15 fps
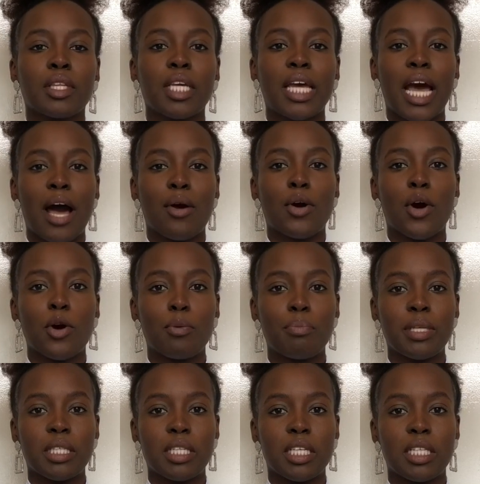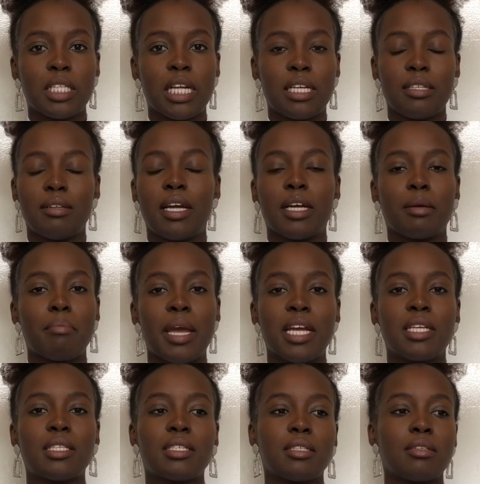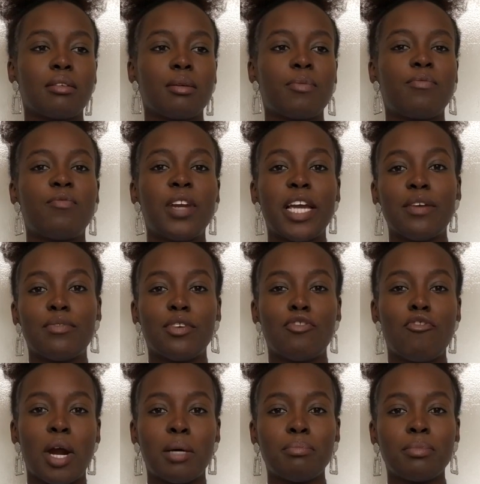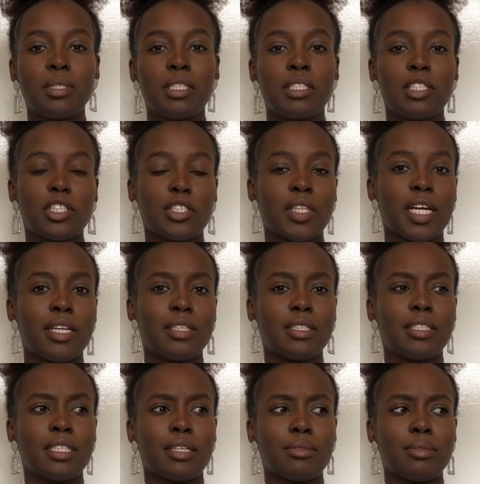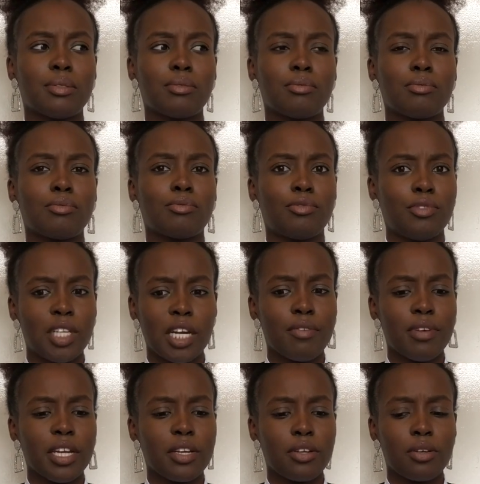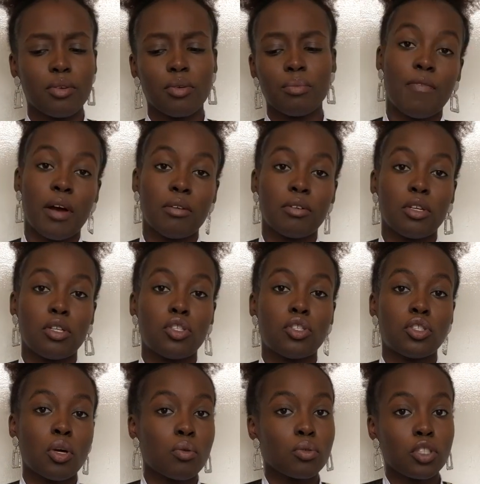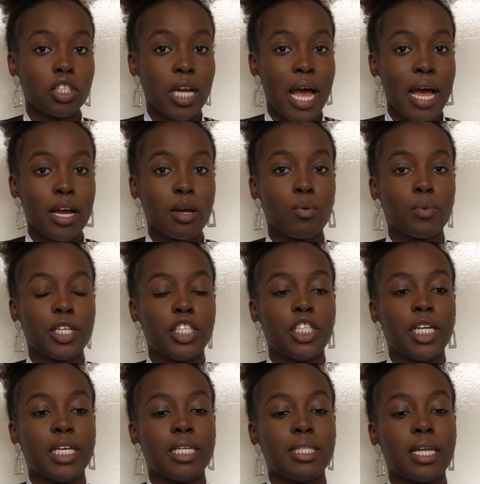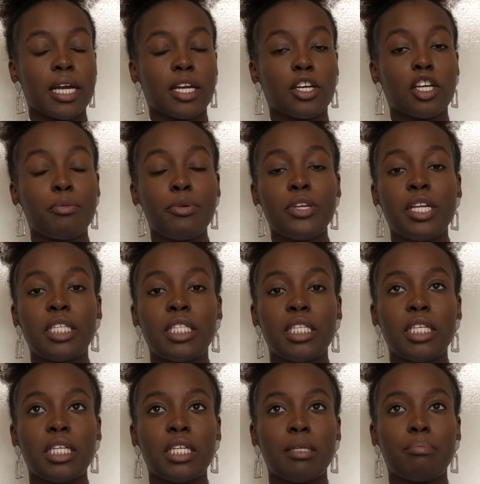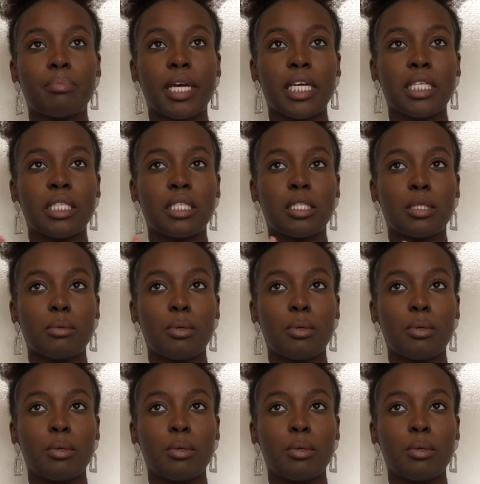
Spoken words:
alcohol business that like makes flavored rums, so that sounds really cute. Found Soul Shack, which is like a community based